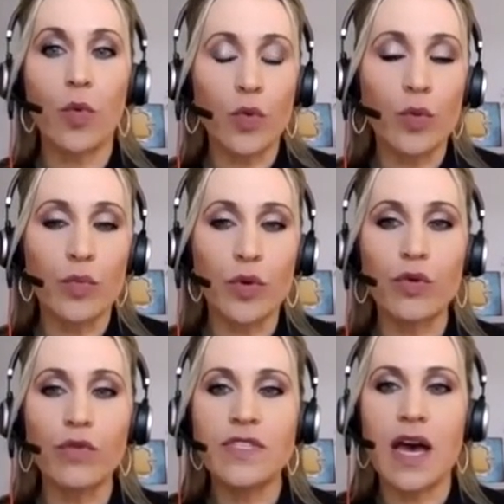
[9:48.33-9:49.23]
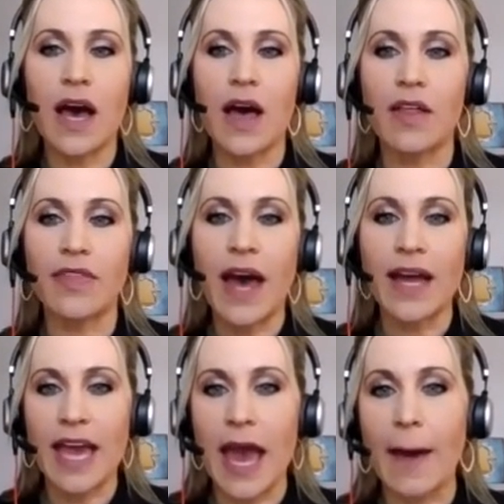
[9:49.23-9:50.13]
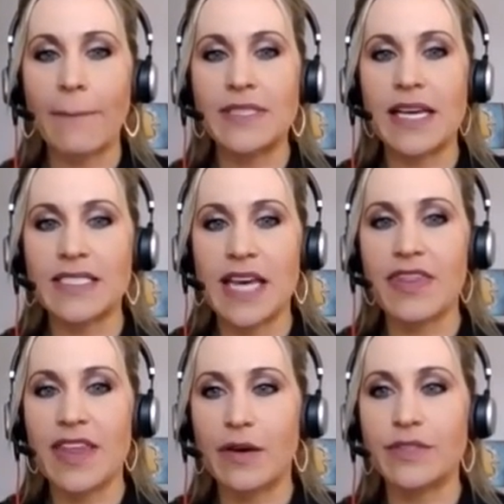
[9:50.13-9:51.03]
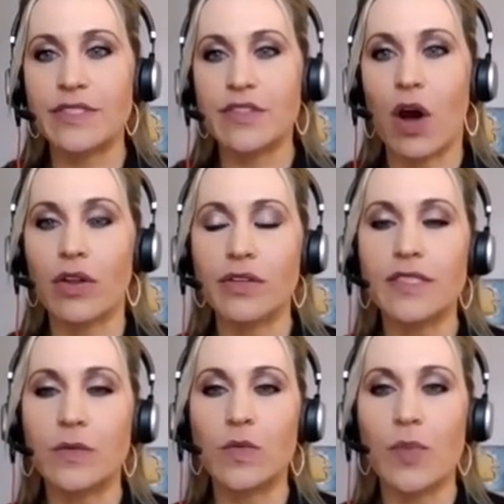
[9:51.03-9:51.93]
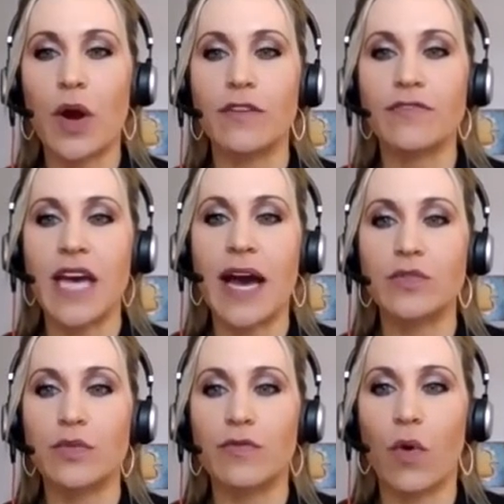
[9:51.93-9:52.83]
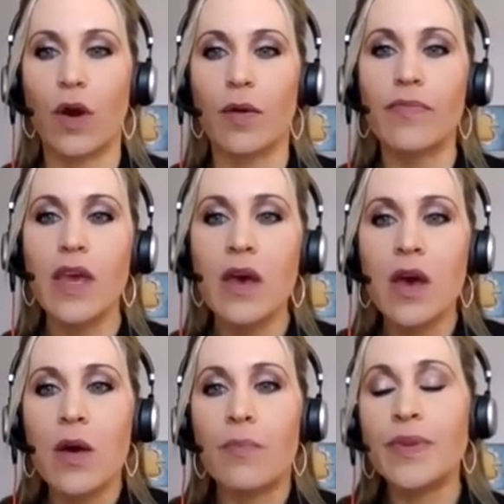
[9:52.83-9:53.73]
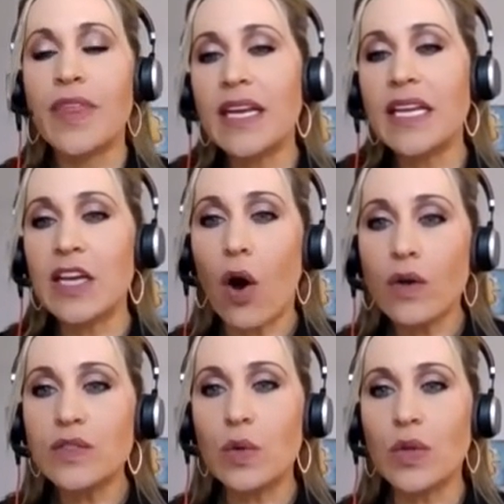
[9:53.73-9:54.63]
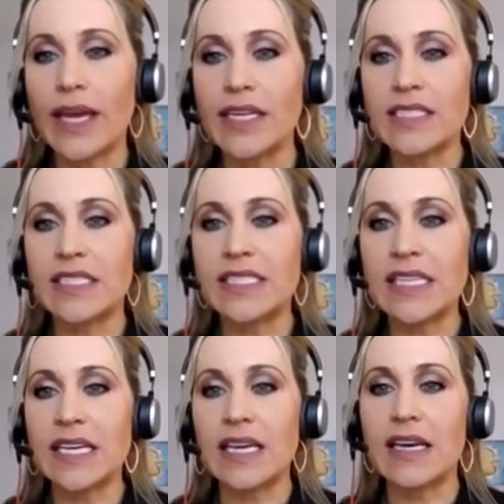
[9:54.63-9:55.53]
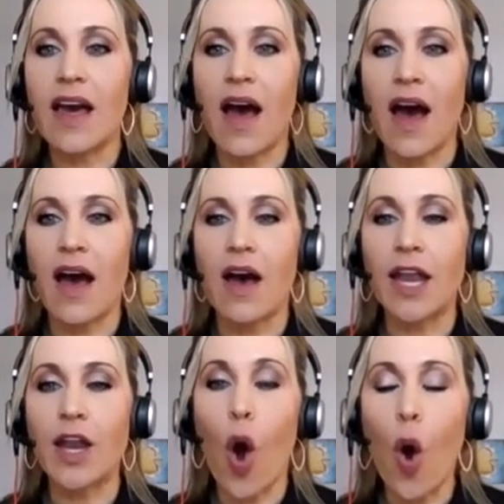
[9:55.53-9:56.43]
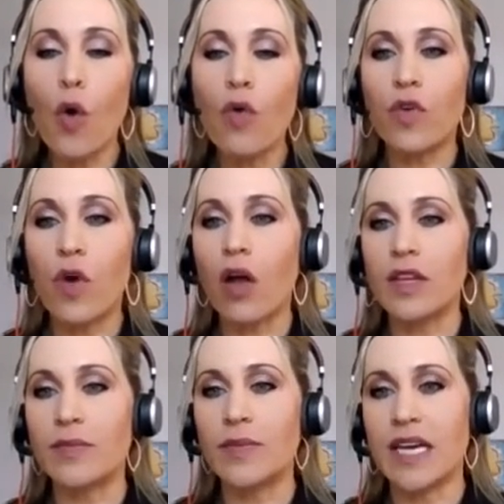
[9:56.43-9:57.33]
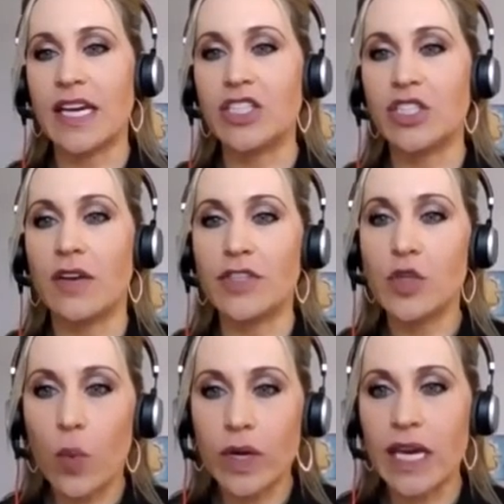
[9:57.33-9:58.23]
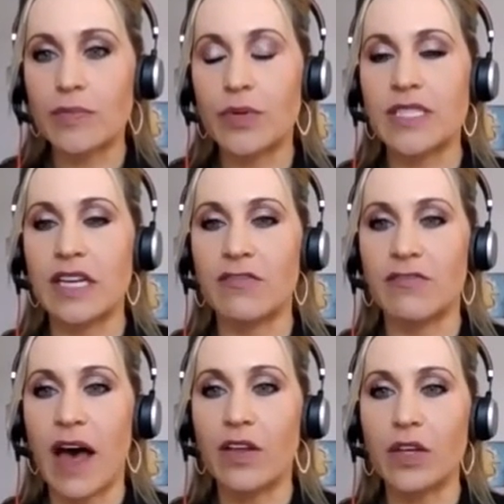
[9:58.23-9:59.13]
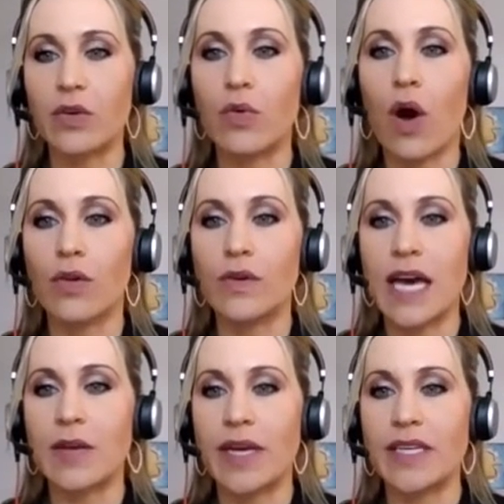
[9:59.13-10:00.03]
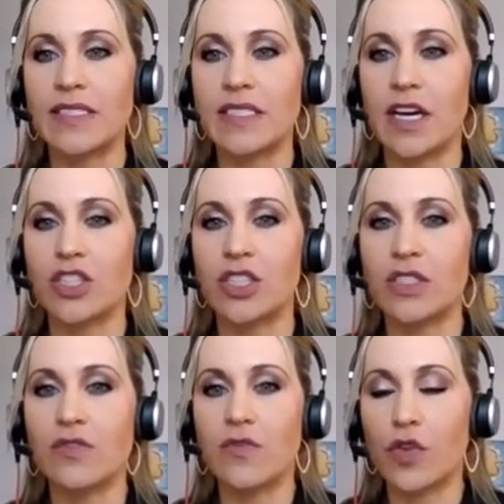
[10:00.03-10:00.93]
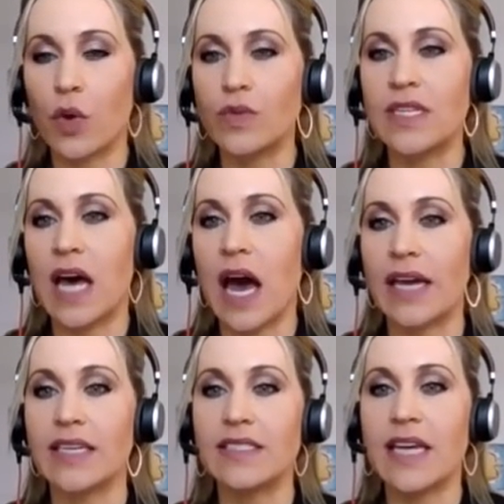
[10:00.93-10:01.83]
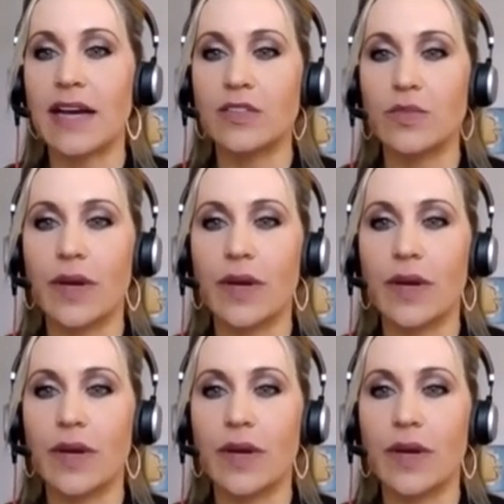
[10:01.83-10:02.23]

removed. That cap is at $10,000 and was part of tax reform. But then he'd also like to see an overall limitation of a 28% value on those itemized deductions for those in the highest tax